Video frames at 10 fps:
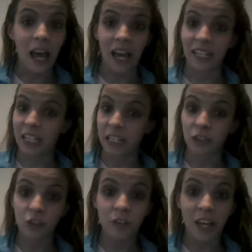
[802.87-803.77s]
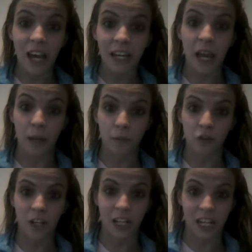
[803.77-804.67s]
I can't do that. I'm a
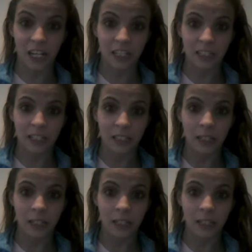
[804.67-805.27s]
drug addict.